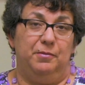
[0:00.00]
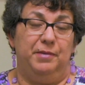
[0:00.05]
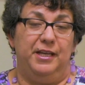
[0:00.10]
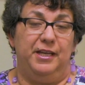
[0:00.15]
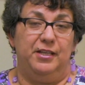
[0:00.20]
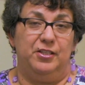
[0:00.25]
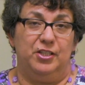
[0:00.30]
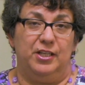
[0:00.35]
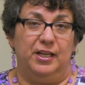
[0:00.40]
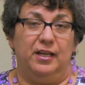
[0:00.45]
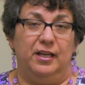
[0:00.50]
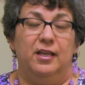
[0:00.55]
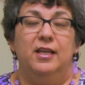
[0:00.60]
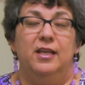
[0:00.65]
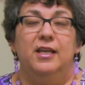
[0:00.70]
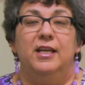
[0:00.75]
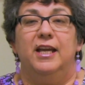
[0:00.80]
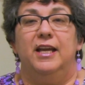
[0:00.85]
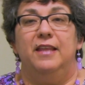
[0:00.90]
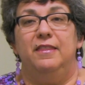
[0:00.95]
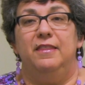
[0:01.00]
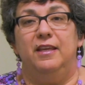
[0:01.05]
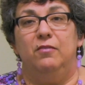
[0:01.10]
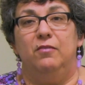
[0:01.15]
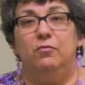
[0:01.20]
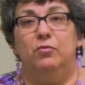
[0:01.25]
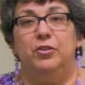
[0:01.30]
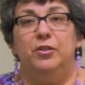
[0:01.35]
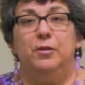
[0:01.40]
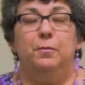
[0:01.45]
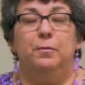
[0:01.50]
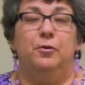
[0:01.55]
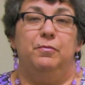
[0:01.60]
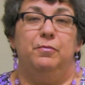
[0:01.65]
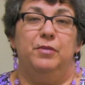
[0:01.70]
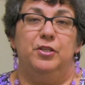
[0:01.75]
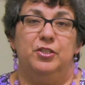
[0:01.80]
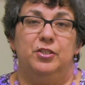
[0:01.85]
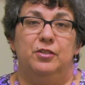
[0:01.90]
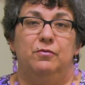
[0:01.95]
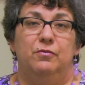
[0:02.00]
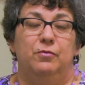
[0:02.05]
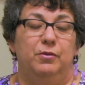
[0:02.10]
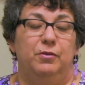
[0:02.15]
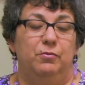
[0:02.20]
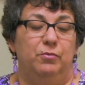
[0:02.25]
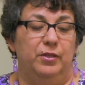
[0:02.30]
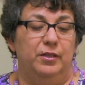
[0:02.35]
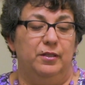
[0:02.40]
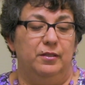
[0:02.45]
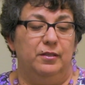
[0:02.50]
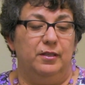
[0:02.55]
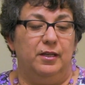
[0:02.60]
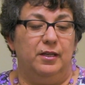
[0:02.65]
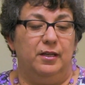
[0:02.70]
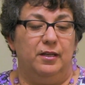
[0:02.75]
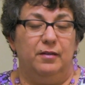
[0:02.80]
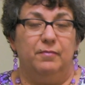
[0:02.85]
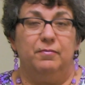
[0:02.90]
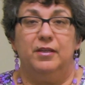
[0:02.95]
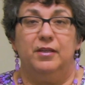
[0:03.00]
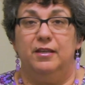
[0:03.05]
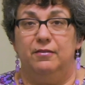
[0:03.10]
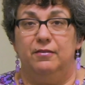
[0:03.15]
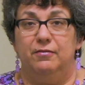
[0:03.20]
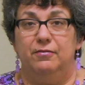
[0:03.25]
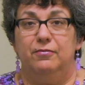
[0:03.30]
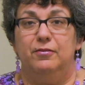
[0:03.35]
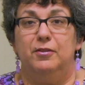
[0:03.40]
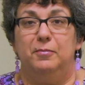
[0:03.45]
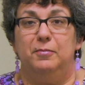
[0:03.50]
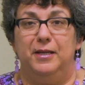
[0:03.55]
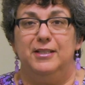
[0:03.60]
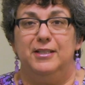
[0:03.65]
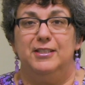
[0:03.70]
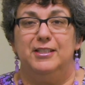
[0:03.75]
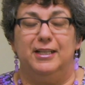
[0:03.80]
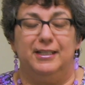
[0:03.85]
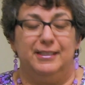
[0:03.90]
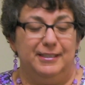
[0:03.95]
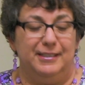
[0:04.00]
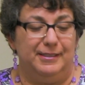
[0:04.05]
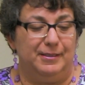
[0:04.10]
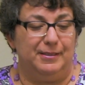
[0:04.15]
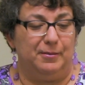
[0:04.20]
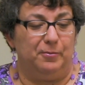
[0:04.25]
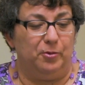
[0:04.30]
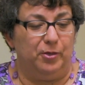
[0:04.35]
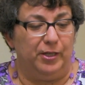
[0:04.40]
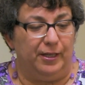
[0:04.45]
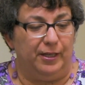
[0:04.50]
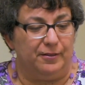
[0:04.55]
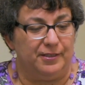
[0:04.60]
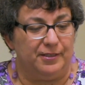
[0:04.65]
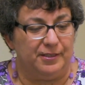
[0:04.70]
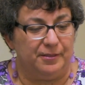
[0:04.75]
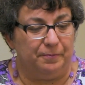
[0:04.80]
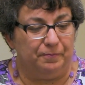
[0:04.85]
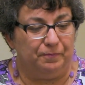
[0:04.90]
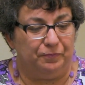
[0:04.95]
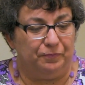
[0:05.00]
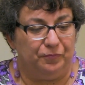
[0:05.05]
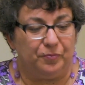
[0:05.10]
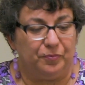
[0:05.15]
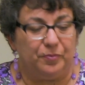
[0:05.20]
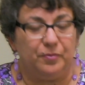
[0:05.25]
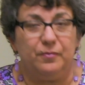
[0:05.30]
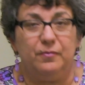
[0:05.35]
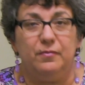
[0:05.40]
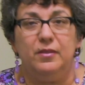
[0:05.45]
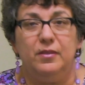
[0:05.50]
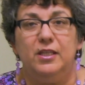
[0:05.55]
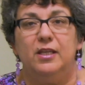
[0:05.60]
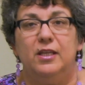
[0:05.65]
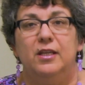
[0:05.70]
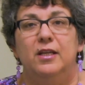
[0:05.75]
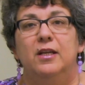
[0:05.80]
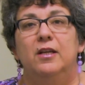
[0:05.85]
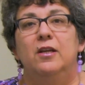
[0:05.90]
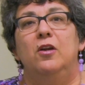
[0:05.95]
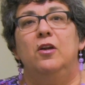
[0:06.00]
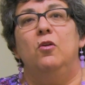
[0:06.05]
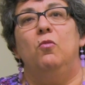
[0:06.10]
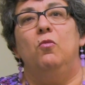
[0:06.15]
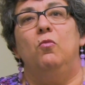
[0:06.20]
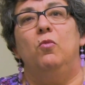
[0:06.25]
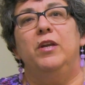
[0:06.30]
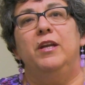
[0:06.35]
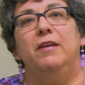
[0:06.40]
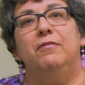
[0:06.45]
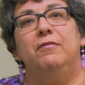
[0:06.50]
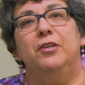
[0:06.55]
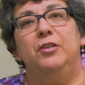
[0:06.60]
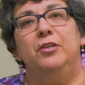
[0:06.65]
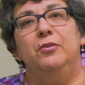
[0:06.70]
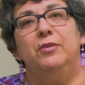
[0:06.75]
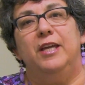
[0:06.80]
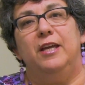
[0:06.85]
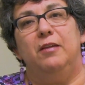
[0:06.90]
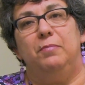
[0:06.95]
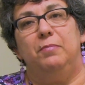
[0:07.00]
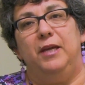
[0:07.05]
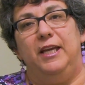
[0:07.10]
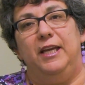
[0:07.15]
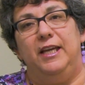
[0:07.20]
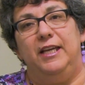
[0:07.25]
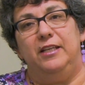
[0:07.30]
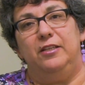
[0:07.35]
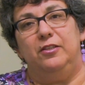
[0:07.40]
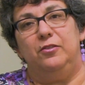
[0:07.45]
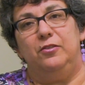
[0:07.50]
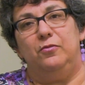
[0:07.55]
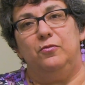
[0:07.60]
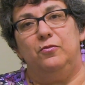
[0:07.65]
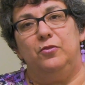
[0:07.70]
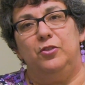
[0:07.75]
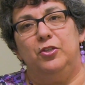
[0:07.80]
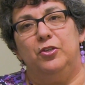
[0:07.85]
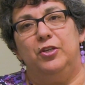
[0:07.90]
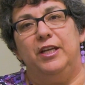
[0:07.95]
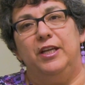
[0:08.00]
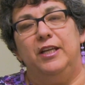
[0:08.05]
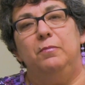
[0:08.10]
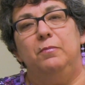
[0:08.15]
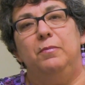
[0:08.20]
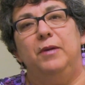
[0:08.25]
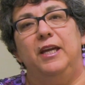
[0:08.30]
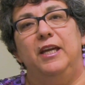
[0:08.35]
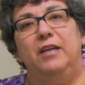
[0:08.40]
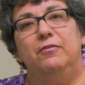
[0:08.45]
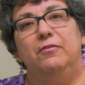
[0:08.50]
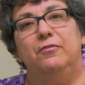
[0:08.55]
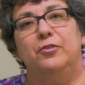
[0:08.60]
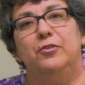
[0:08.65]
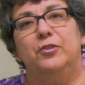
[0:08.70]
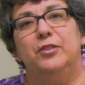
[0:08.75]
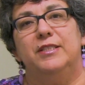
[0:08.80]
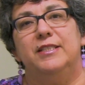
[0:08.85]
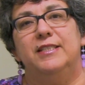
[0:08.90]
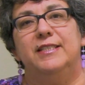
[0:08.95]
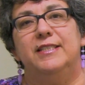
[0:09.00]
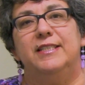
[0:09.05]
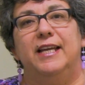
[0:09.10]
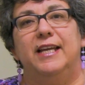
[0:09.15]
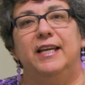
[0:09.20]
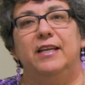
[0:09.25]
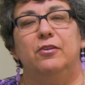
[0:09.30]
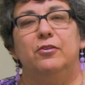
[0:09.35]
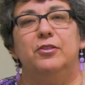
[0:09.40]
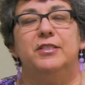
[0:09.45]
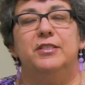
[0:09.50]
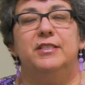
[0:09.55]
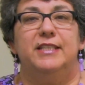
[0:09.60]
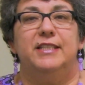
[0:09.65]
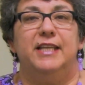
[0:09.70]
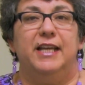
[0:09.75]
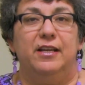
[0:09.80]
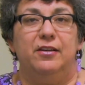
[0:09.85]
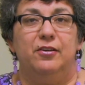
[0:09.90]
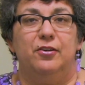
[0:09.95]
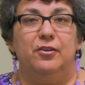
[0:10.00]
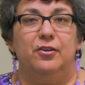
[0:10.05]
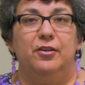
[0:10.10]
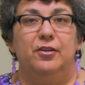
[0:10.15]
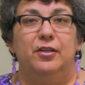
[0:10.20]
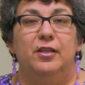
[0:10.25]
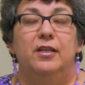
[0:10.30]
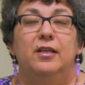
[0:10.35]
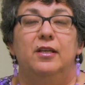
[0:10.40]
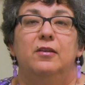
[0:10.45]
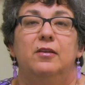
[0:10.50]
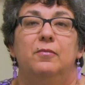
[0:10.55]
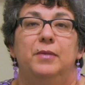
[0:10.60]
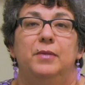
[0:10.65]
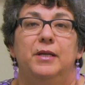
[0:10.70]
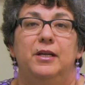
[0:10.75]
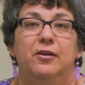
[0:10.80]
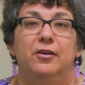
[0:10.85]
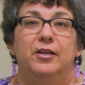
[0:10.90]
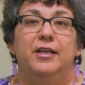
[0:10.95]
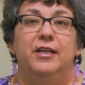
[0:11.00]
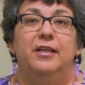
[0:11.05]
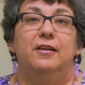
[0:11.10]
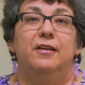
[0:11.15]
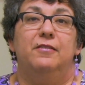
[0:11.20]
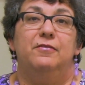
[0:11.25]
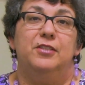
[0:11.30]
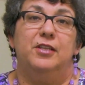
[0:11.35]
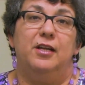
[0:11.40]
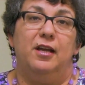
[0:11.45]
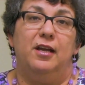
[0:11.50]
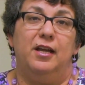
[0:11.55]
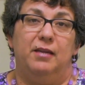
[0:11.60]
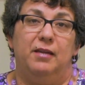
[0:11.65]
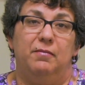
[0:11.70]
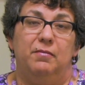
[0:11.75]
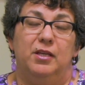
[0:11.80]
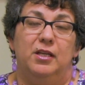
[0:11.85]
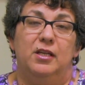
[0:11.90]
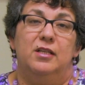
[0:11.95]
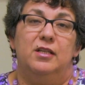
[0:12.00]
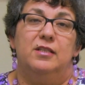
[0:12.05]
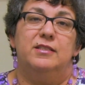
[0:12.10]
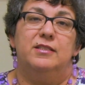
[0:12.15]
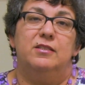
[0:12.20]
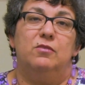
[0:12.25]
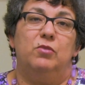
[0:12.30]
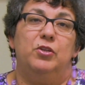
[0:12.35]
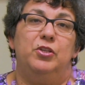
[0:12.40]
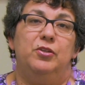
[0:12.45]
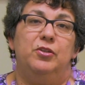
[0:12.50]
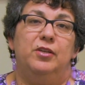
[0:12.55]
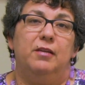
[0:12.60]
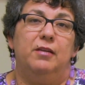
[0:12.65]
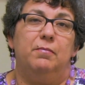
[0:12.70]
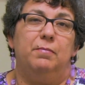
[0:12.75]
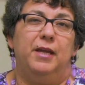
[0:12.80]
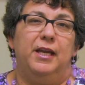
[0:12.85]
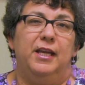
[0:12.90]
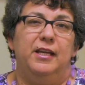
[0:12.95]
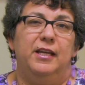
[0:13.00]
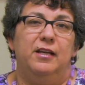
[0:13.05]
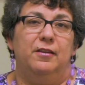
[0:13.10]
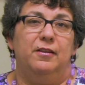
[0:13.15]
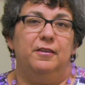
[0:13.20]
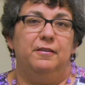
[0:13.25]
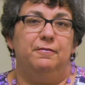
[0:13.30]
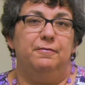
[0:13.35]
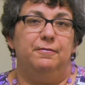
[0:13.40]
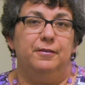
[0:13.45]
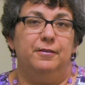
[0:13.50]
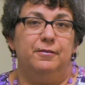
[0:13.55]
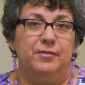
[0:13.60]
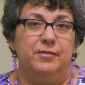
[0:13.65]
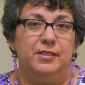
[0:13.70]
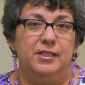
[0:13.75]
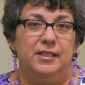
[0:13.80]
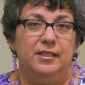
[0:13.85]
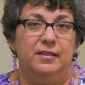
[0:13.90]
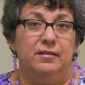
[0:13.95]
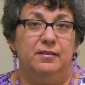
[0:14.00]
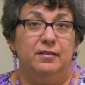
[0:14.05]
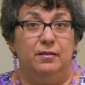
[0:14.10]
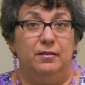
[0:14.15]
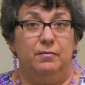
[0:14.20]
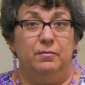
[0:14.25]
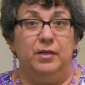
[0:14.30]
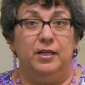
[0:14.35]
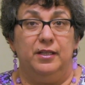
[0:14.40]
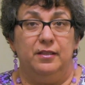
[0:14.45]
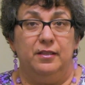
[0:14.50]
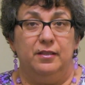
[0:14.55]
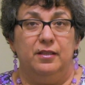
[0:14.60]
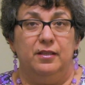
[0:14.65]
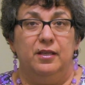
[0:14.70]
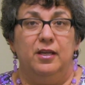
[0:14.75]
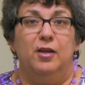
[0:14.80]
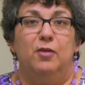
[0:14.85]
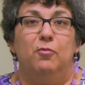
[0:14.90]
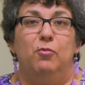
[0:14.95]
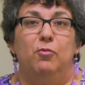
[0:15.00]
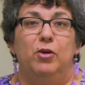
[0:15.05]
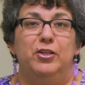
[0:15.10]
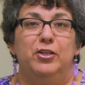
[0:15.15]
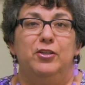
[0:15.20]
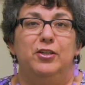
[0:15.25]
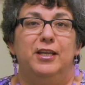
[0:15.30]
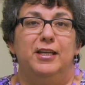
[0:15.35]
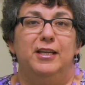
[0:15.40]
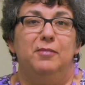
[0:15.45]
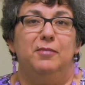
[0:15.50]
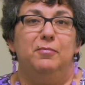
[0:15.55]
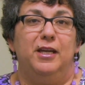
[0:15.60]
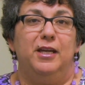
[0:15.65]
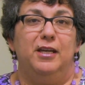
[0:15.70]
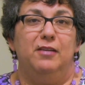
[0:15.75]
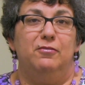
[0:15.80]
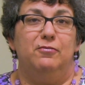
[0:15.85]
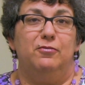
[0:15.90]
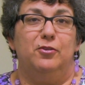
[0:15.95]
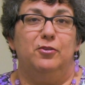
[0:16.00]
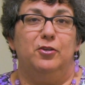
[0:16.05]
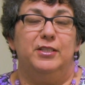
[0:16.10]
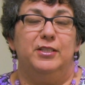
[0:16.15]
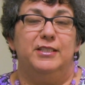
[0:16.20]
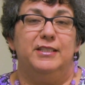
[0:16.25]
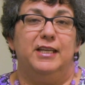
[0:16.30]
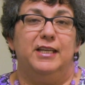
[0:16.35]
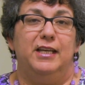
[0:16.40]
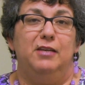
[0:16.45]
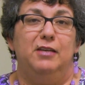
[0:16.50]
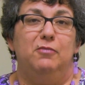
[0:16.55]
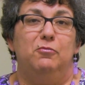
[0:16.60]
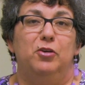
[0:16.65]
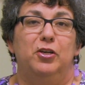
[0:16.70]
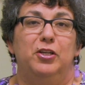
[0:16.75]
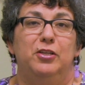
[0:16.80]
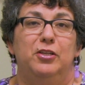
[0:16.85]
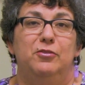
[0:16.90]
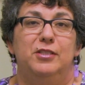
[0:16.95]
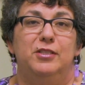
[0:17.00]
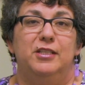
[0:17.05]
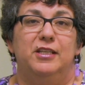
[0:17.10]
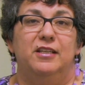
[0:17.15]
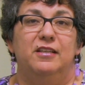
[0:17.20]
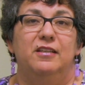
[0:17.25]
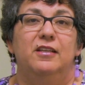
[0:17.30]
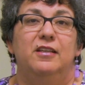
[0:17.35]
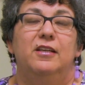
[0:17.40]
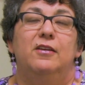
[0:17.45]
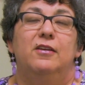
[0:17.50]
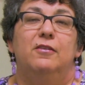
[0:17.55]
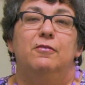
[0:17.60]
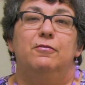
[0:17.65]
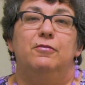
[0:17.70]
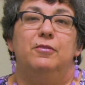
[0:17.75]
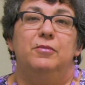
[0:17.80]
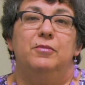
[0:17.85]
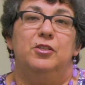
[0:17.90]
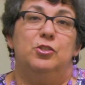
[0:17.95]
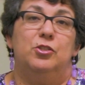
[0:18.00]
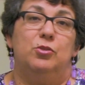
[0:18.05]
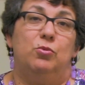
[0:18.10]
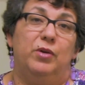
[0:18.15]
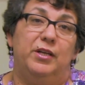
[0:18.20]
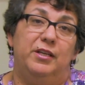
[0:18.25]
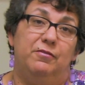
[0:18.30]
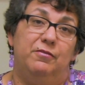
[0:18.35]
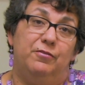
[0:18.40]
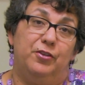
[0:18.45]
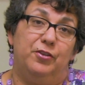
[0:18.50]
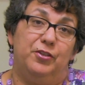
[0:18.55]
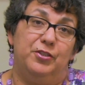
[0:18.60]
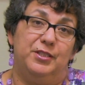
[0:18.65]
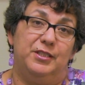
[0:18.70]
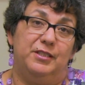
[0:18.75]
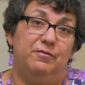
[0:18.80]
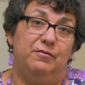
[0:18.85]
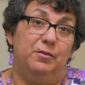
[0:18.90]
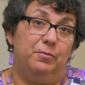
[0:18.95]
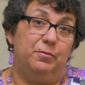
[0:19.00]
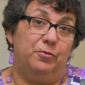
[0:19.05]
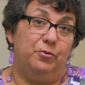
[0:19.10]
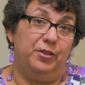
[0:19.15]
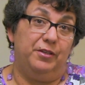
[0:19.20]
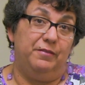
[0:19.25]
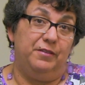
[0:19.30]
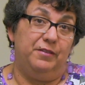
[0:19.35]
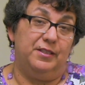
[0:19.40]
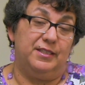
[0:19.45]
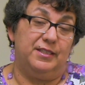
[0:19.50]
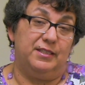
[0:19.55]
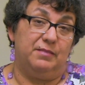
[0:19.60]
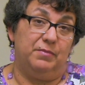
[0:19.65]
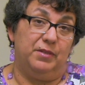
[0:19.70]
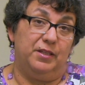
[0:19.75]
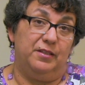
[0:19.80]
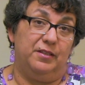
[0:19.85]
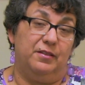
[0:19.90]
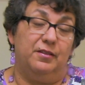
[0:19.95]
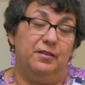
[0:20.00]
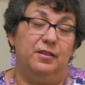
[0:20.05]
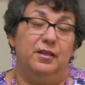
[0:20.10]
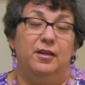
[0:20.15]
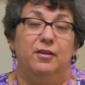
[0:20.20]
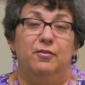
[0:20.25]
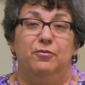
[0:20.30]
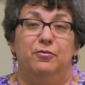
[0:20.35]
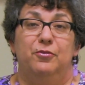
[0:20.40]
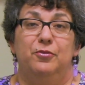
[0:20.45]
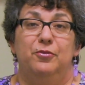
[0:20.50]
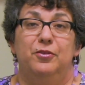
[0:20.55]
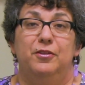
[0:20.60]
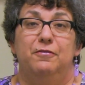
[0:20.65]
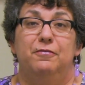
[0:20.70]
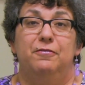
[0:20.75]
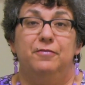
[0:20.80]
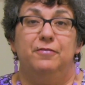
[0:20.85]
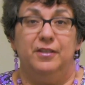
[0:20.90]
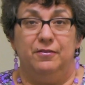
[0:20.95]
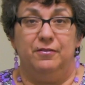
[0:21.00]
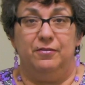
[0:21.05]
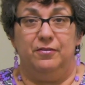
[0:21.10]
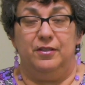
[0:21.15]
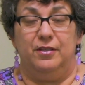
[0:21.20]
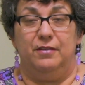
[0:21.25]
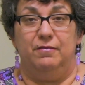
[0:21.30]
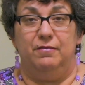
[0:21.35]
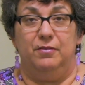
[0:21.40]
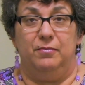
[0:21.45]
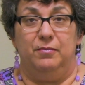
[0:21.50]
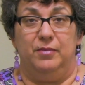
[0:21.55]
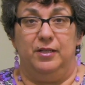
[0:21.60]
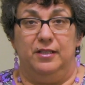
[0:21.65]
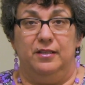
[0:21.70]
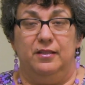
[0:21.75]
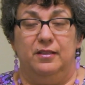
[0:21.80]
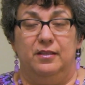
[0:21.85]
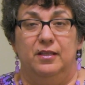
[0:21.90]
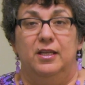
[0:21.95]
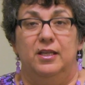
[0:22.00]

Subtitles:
paycheck. And then with your permission, we would give the paycheck to someone else. Whenever you get paid, you're getting paid for a set or standard period of time. So when you get paid on the 15th of the month, what you're getting paid for is any work you did from the 21st of the previous month through the 5th of the month.